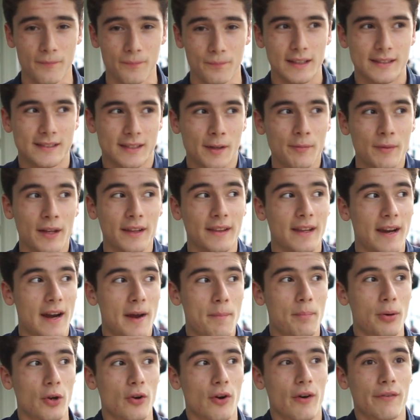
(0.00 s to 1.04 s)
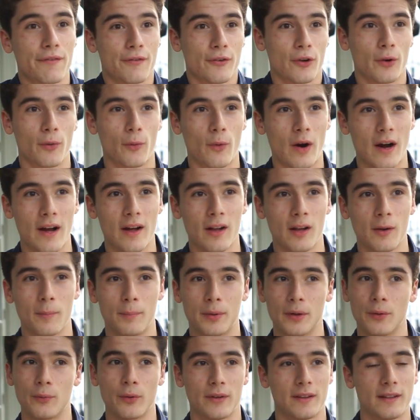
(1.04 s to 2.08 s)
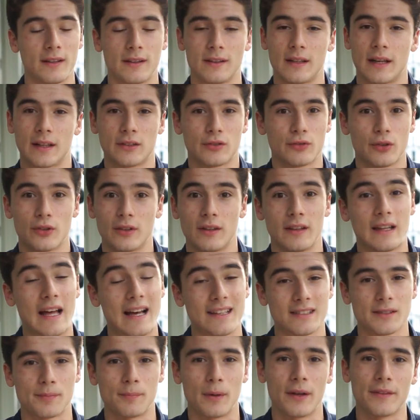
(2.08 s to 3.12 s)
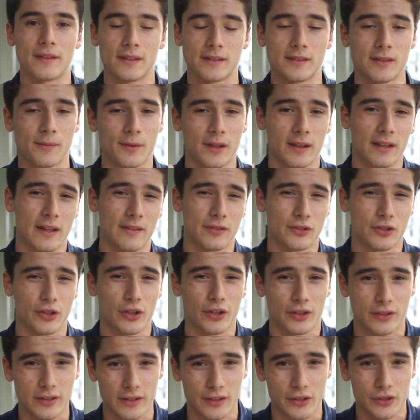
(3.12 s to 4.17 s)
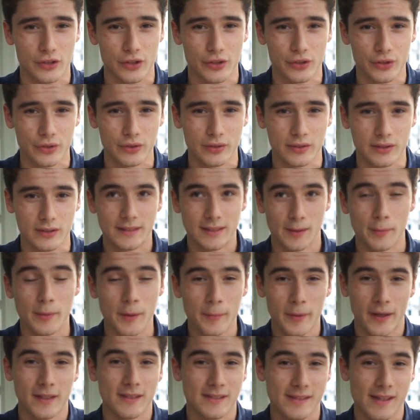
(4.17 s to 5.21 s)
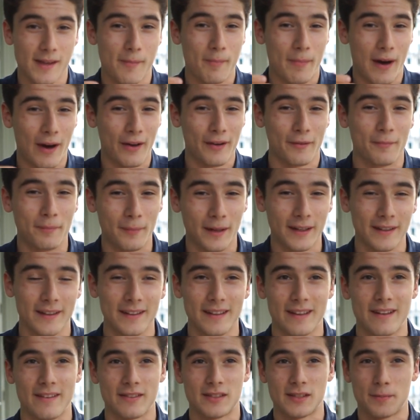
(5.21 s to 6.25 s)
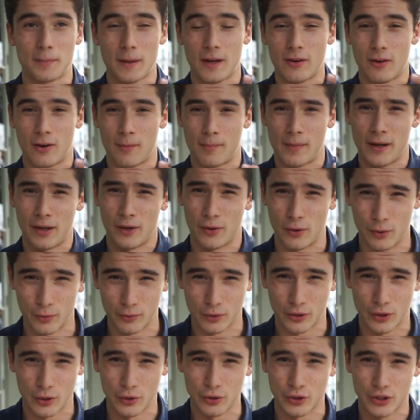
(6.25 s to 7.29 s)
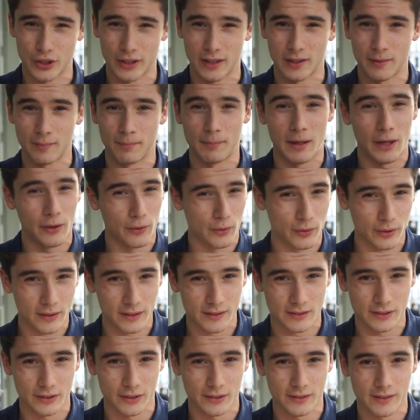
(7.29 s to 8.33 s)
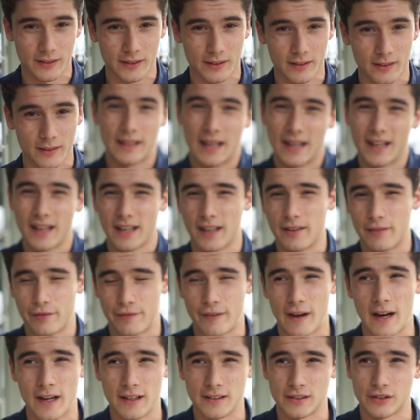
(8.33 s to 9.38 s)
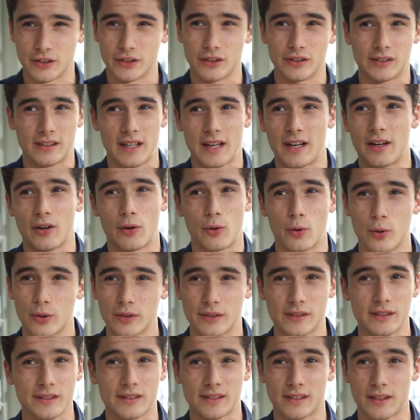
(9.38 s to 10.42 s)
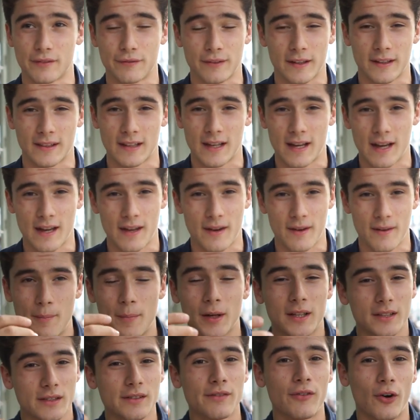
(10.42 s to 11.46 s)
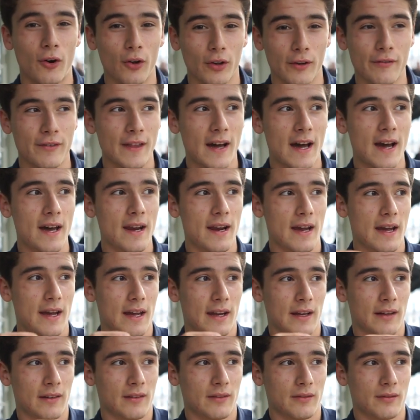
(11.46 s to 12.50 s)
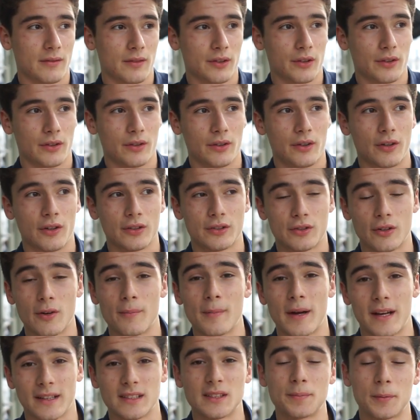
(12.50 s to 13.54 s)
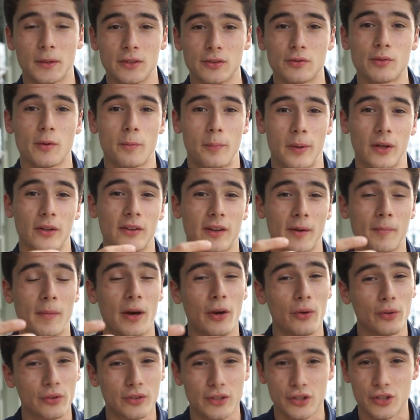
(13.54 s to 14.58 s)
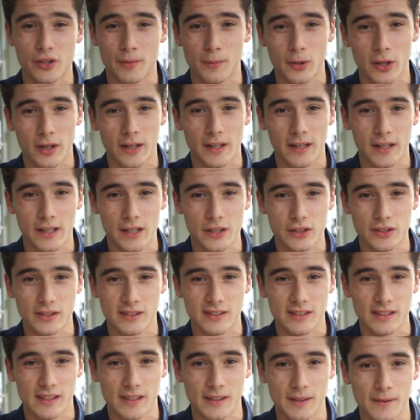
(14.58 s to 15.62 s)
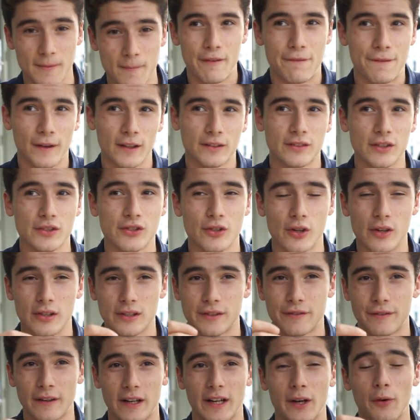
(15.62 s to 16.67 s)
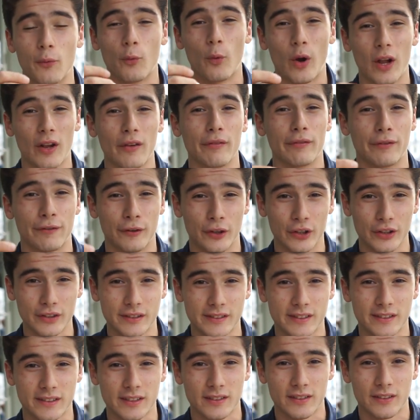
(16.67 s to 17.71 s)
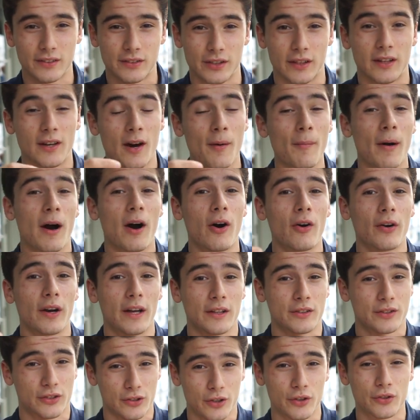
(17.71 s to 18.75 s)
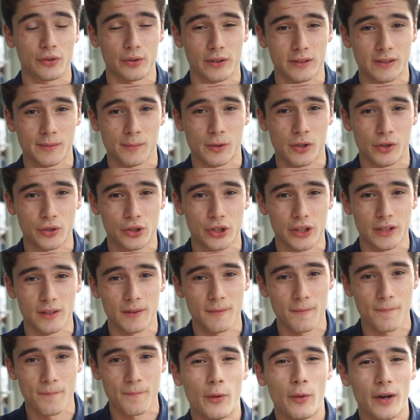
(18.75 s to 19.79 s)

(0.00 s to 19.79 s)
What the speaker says: It's something that I put off for a while, but within like sort of the last month, it's something that I've started to introduce, simply because of the amount of money that I've spent on my own coaching, my own consulting, getting advisors, getting courses, stuff like that. And because of all of that, and you know, sort of my experience with building my own digital marketing agency, I felt as though I was very well versed to come out and start doing some coaching.